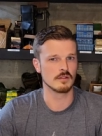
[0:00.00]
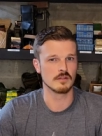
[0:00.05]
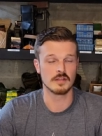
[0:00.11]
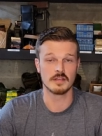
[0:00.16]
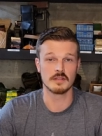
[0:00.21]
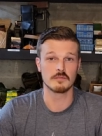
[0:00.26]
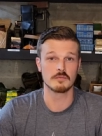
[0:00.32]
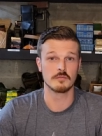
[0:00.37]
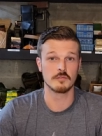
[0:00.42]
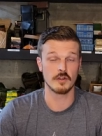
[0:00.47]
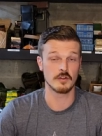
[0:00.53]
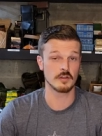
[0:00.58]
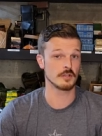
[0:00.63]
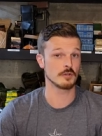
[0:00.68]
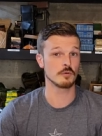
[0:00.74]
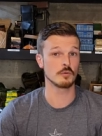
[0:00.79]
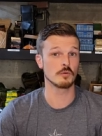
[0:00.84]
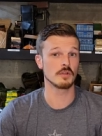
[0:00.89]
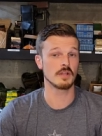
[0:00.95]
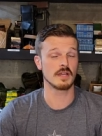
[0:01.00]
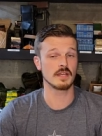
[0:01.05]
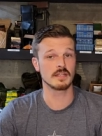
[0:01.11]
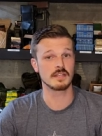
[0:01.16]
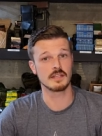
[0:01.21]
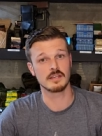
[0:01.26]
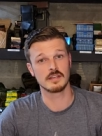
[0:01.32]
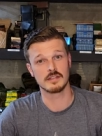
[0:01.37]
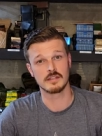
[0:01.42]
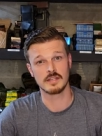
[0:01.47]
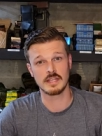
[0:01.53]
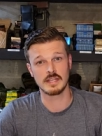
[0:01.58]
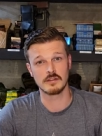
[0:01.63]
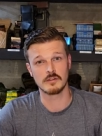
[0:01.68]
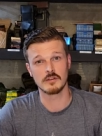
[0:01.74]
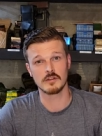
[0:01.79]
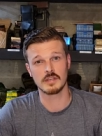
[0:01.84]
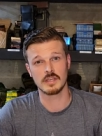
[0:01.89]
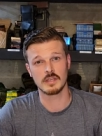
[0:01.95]
The very cool idea and neat
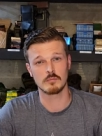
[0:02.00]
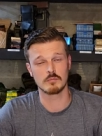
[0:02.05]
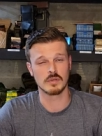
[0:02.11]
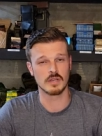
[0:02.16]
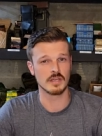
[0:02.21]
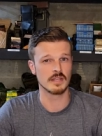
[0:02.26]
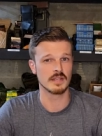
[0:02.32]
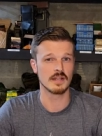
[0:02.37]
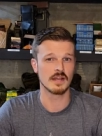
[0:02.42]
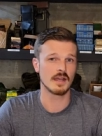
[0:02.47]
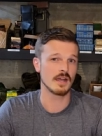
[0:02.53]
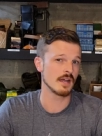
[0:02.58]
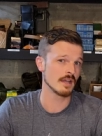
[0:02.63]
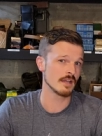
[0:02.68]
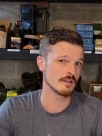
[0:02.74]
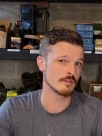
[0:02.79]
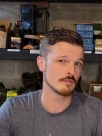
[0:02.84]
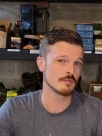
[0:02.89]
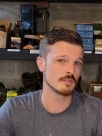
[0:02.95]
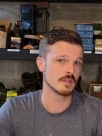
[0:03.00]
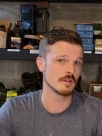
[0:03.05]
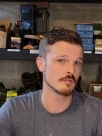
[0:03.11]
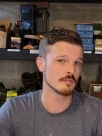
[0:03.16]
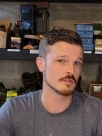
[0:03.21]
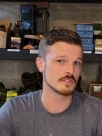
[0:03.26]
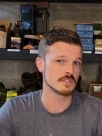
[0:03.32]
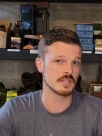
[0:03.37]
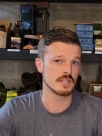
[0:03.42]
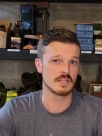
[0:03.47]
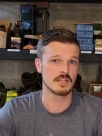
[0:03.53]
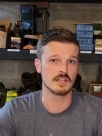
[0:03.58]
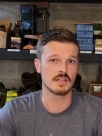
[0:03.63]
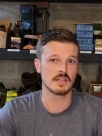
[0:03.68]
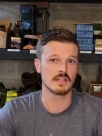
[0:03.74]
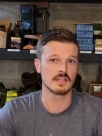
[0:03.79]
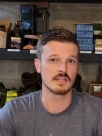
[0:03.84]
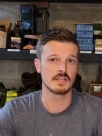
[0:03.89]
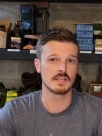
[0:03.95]
looking, but I've never seen
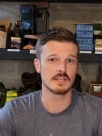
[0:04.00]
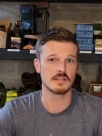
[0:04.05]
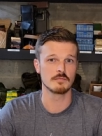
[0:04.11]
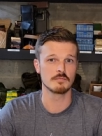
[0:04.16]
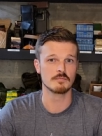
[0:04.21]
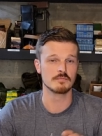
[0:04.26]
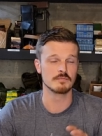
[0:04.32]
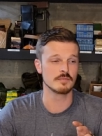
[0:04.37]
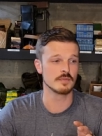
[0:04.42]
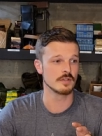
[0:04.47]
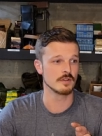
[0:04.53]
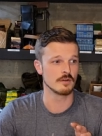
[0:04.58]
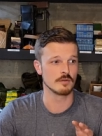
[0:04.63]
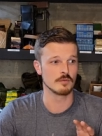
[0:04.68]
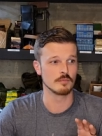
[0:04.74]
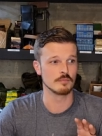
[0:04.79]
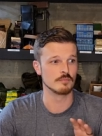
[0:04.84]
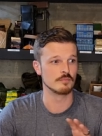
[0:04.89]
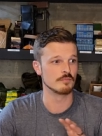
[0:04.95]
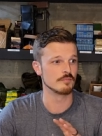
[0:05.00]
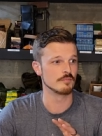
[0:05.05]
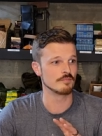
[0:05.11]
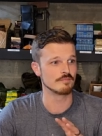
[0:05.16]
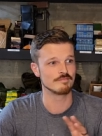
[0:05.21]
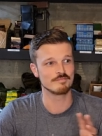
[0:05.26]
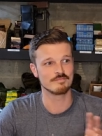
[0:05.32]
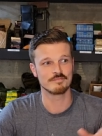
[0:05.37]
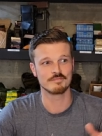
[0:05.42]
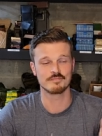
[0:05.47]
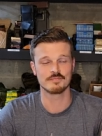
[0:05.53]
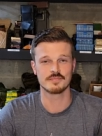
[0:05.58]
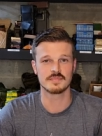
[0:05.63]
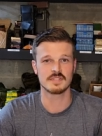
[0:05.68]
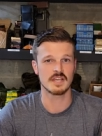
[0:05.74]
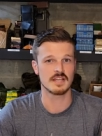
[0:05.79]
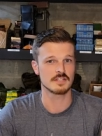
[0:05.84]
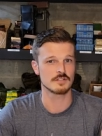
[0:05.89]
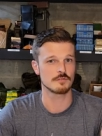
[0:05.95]
any, you know,
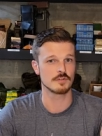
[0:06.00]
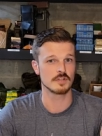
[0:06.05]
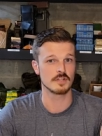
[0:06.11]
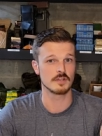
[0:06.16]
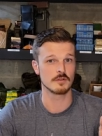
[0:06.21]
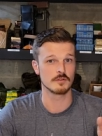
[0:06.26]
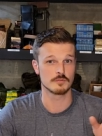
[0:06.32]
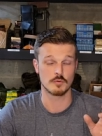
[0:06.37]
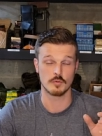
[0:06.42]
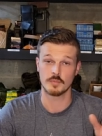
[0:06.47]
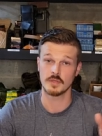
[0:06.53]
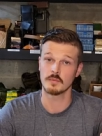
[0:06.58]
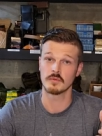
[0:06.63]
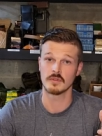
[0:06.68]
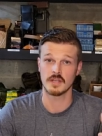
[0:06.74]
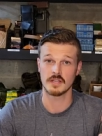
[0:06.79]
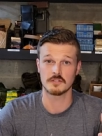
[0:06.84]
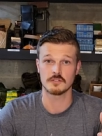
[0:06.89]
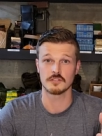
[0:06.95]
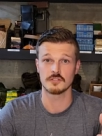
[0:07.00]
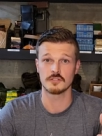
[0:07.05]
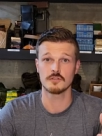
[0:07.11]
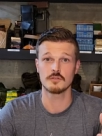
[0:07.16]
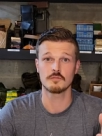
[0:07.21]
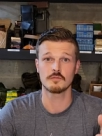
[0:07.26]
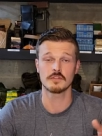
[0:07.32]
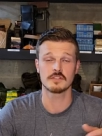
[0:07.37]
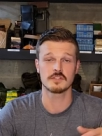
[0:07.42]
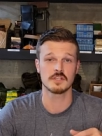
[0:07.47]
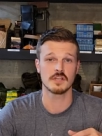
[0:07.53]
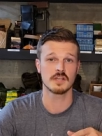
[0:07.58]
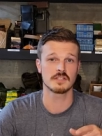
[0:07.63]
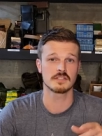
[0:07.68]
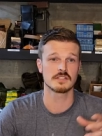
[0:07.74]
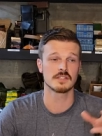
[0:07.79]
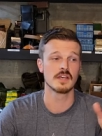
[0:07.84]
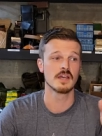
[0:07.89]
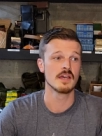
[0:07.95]
test videos where people actually shoot
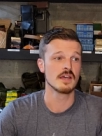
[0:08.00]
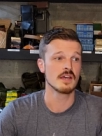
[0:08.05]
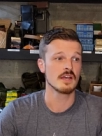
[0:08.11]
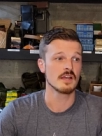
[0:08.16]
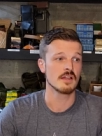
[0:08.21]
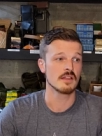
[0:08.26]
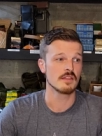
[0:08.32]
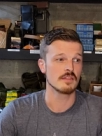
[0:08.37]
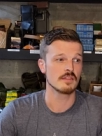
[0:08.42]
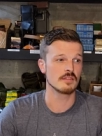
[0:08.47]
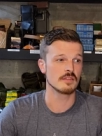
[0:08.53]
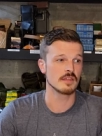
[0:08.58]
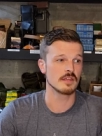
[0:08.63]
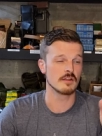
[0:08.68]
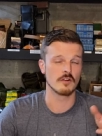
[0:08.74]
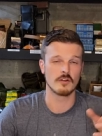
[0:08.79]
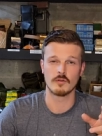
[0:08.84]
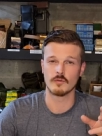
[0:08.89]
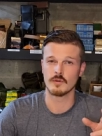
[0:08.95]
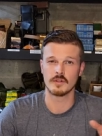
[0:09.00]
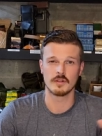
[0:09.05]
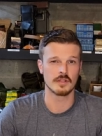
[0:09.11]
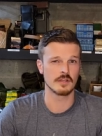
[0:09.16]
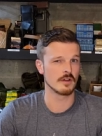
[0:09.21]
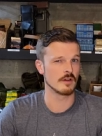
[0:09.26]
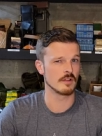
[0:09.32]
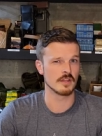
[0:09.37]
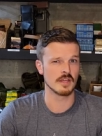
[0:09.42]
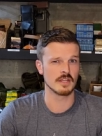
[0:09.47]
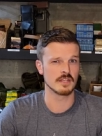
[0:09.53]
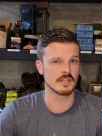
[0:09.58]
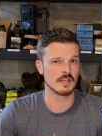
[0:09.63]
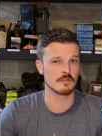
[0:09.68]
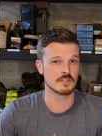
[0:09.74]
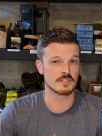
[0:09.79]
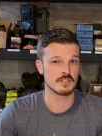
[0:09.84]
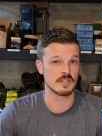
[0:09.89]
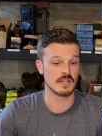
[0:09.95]
flechettes that are really all that
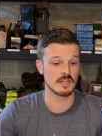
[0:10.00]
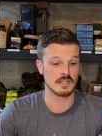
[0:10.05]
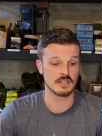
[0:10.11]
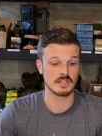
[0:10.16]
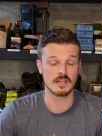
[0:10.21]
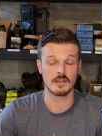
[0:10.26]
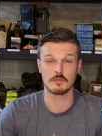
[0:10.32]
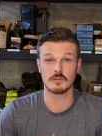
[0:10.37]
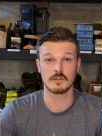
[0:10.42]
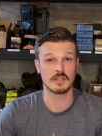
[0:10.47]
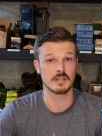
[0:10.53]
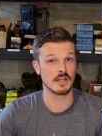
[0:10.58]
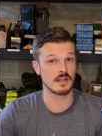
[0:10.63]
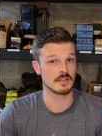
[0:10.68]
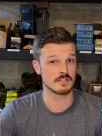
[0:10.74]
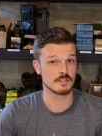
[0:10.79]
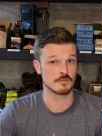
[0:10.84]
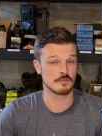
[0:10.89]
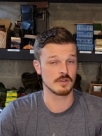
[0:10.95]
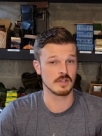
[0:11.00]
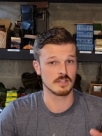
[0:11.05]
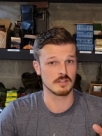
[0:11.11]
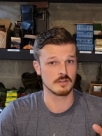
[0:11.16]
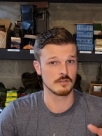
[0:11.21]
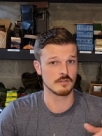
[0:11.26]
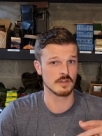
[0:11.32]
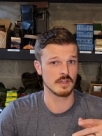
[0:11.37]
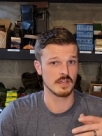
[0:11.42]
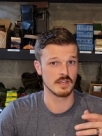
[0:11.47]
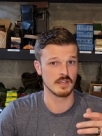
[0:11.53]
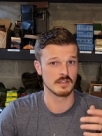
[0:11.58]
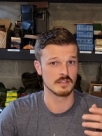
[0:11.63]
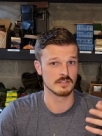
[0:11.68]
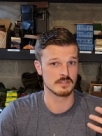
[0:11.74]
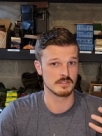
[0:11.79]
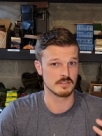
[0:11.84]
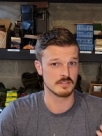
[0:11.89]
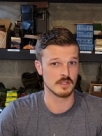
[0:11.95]
devastating. Definitely not as effective
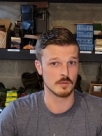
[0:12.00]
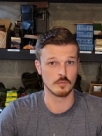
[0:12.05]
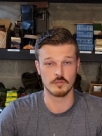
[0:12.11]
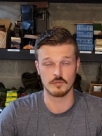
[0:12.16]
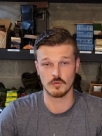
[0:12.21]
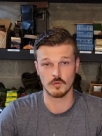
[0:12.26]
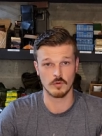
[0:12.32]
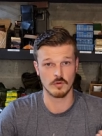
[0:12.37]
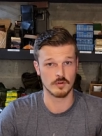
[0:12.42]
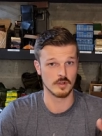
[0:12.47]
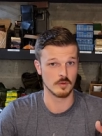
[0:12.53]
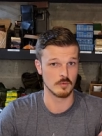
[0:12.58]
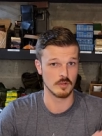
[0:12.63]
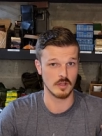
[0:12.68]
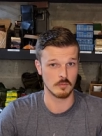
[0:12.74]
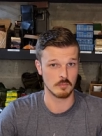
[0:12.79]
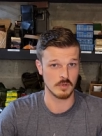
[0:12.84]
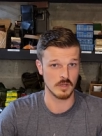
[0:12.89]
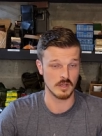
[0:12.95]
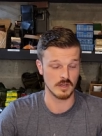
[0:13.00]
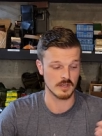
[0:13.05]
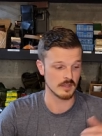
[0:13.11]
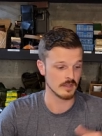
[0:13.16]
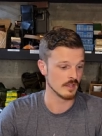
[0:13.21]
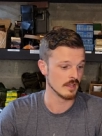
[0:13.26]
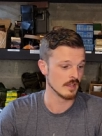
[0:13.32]
as number 4 double-aught buck.